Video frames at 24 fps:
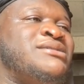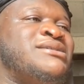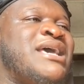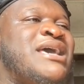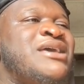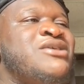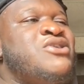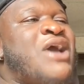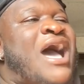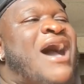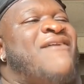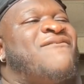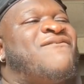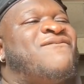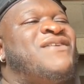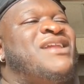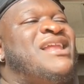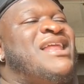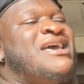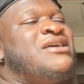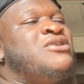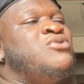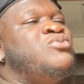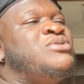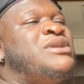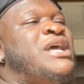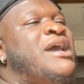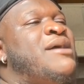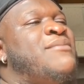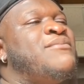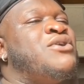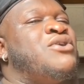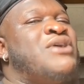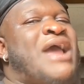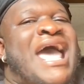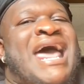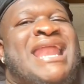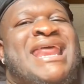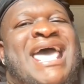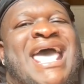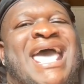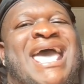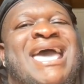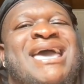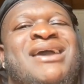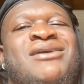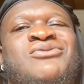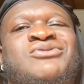And I feel like you damn near at an
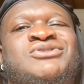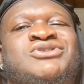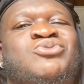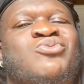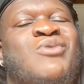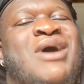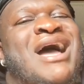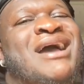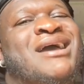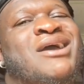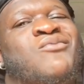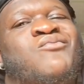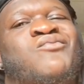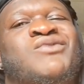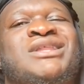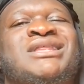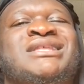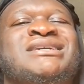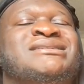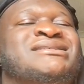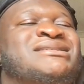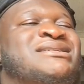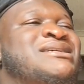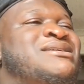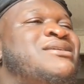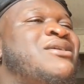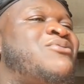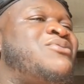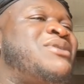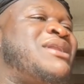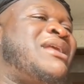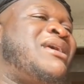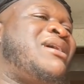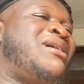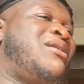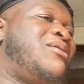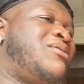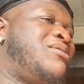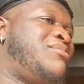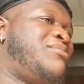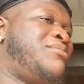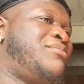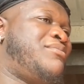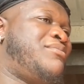angle to where I can really see your nip.